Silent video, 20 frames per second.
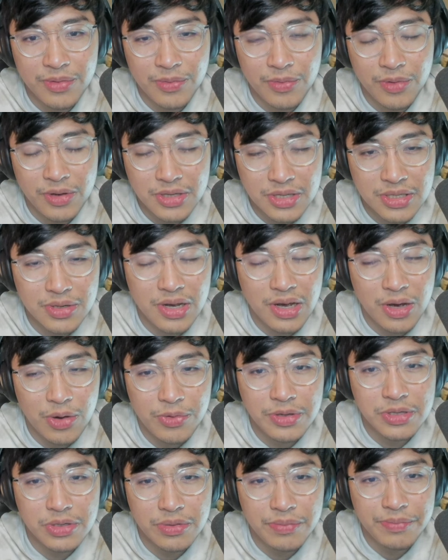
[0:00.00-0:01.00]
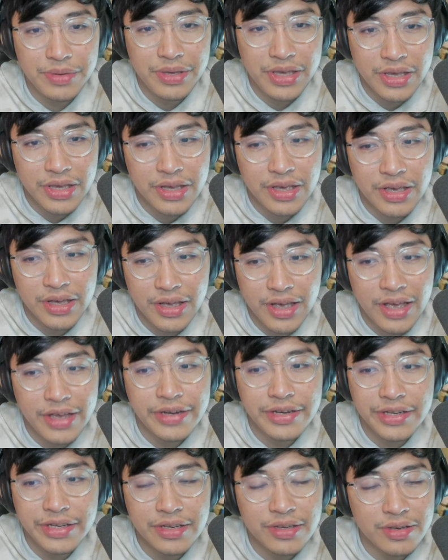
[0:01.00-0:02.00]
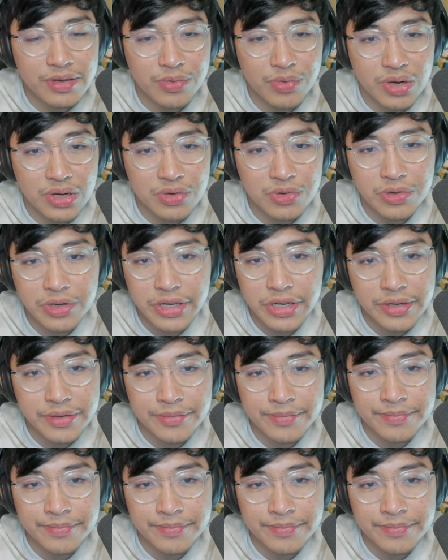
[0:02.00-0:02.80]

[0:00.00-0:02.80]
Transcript: Which is how it should be ended, Wanakuni.